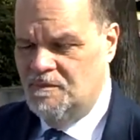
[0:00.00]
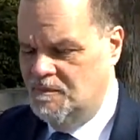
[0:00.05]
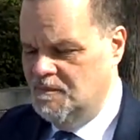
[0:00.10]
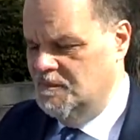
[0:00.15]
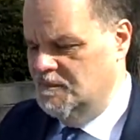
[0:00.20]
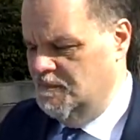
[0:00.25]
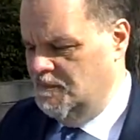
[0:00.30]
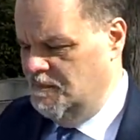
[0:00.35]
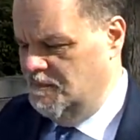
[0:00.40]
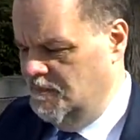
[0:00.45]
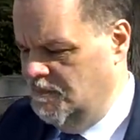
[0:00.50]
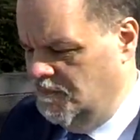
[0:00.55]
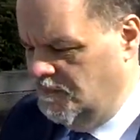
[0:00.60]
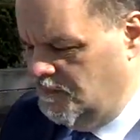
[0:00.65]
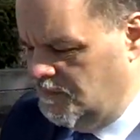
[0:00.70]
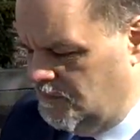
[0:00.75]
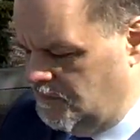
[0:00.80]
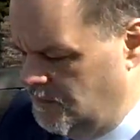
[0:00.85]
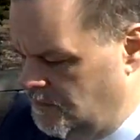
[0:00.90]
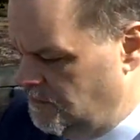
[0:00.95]
what is it, the
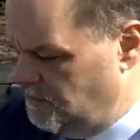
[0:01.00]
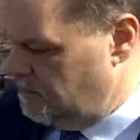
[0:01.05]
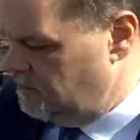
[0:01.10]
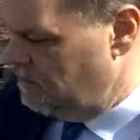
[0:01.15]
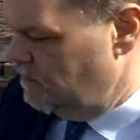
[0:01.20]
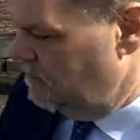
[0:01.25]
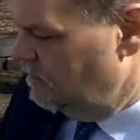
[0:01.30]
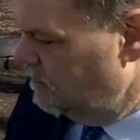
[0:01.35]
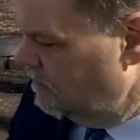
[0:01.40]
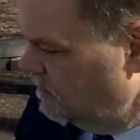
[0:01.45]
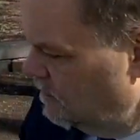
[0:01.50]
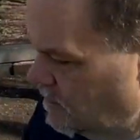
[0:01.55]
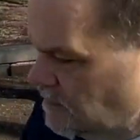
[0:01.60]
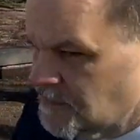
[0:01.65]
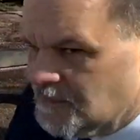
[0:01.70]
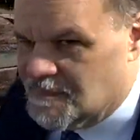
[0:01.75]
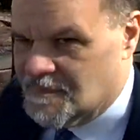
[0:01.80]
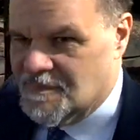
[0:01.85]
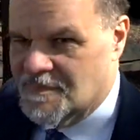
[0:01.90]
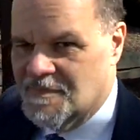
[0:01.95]
Manafort sentencing
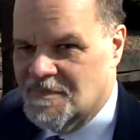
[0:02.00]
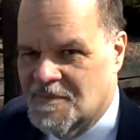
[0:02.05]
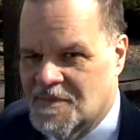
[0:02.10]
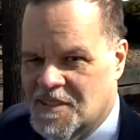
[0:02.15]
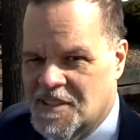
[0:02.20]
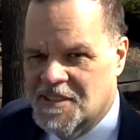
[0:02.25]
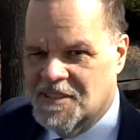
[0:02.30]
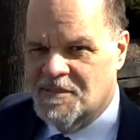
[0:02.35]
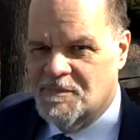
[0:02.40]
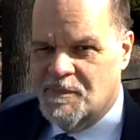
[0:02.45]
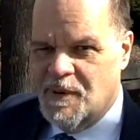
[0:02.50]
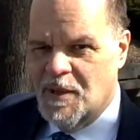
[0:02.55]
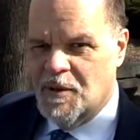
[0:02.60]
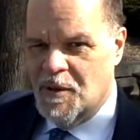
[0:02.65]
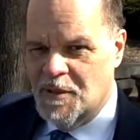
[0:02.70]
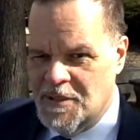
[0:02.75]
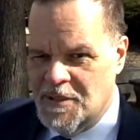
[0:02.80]
here in the U.S. District Court?